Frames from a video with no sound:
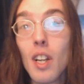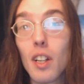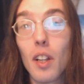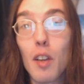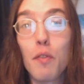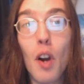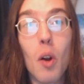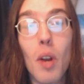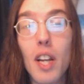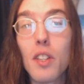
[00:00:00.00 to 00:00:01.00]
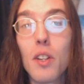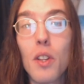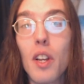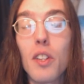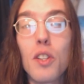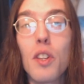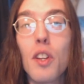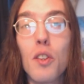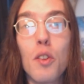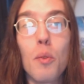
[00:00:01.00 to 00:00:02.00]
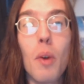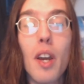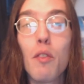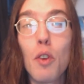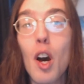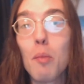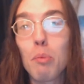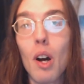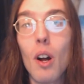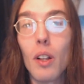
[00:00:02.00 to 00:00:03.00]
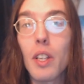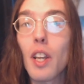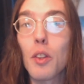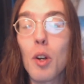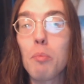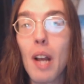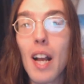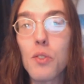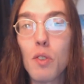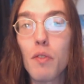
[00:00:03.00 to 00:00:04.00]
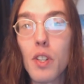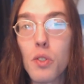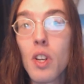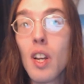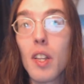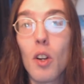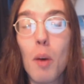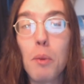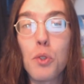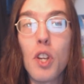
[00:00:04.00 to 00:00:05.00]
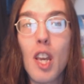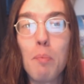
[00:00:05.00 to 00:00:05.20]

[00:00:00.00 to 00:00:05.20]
they're like far right, they're the right of Ron Paul, and yet they're a pacifist. They're almost a